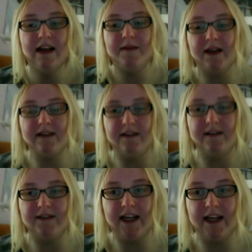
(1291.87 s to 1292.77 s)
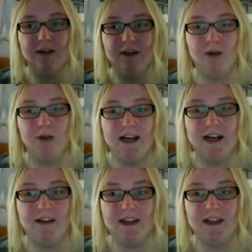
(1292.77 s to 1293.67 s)
because of Daniel Bryan and
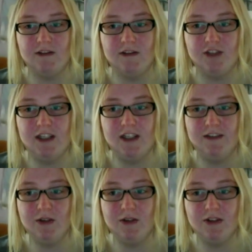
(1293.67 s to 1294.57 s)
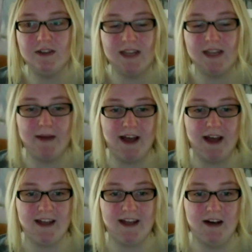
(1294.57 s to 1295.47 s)
everything. So she forced her to stay
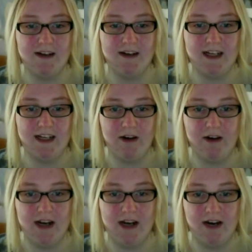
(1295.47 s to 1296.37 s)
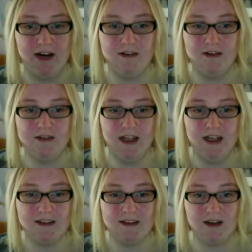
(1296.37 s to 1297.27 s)
back there and Nikki go on her own.
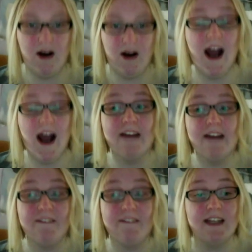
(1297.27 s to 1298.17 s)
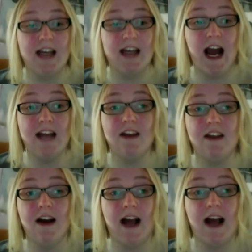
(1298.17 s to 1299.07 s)
So I had a feeling, I
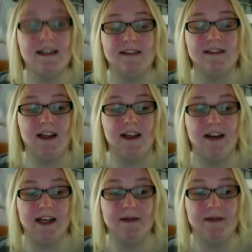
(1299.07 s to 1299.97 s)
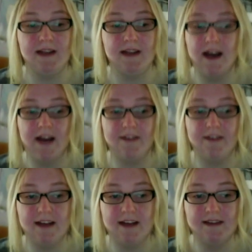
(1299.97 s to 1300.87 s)
seriously thought Nikki was done after
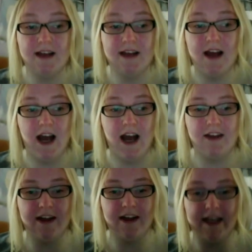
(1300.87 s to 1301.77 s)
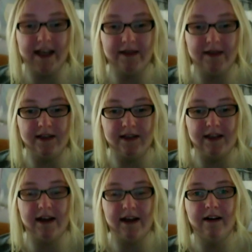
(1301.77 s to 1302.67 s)
this. I thought Nikki was losing the
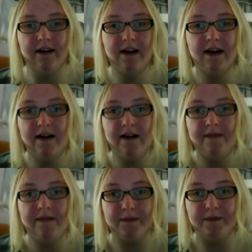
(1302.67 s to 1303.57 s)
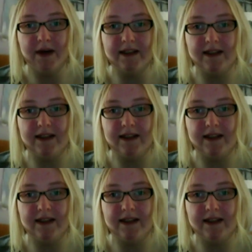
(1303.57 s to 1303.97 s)
title. But